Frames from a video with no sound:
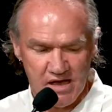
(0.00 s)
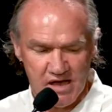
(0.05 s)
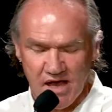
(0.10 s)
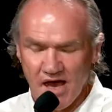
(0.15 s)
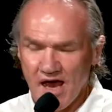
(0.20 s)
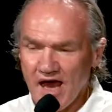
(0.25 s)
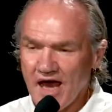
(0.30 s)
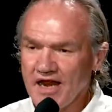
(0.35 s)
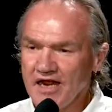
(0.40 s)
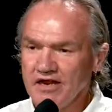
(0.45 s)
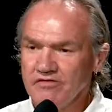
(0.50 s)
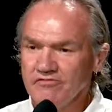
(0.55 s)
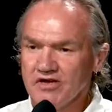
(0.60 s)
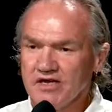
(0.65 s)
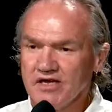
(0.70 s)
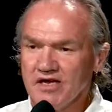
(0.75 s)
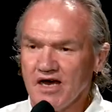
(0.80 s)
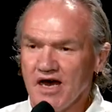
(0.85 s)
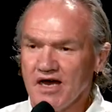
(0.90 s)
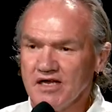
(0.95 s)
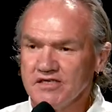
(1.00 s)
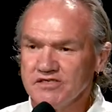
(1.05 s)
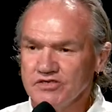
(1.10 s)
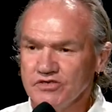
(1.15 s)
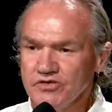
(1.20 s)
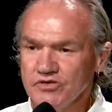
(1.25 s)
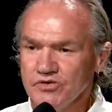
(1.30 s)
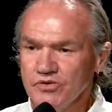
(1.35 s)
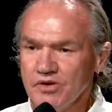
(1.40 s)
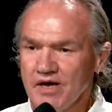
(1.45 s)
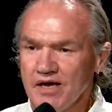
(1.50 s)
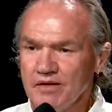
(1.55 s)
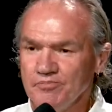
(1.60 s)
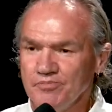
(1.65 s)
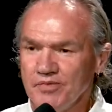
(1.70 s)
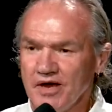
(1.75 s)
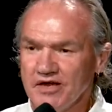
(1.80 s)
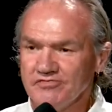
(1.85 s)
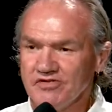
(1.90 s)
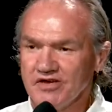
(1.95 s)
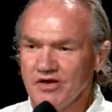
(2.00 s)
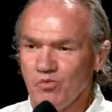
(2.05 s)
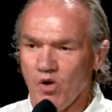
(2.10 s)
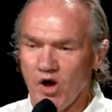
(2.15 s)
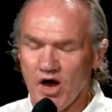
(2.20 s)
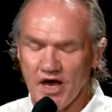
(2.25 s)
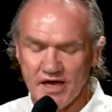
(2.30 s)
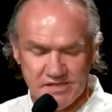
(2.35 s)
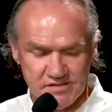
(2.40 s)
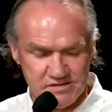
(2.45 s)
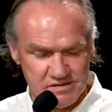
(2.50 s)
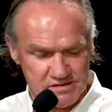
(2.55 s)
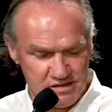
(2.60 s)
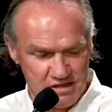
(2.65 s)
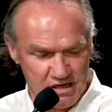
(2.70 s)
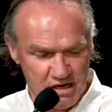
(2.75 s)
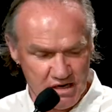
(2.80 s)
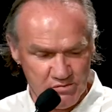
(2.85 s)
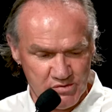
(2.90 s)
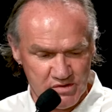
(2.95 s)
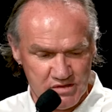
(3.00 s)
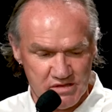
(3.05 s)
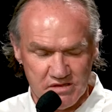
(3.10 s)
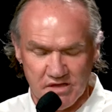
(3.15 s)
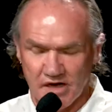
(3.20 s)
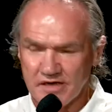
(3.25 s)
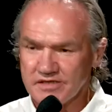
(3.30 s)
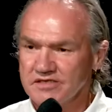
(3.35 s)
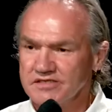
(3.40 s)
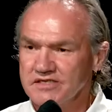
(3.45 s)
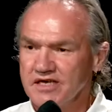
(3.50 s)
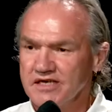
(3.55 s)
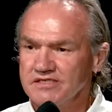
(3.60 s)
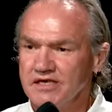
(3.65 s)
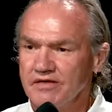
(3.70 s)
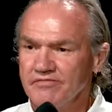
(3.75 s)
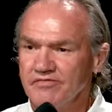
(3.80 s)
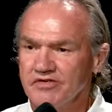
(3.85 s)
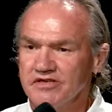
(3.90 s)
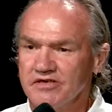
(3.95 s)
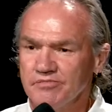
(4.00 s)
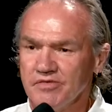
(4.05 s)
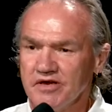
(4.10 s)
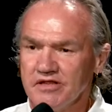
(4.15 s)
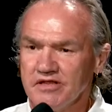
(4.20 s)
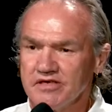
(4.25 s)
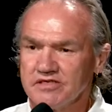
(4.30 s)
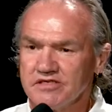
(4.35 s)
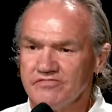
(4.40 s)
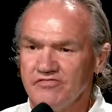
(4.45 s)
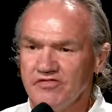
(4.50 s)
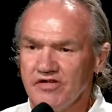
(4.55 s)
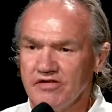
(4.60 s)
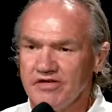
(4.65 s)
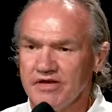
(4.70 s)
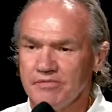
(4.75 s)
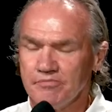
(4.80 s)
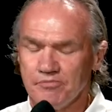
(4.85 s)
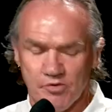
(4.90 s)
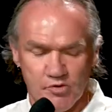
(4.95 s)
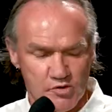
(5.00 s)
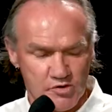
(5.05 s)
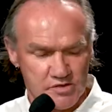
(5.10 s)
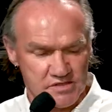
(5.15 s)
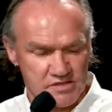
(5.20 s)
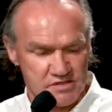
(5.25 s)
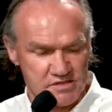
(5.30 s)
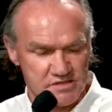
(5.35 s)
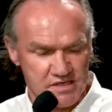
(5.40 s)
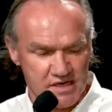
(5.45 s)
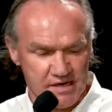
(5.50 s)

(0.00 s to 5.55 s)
And in regard to um, Patrick White, I would like to say something to me that's very important.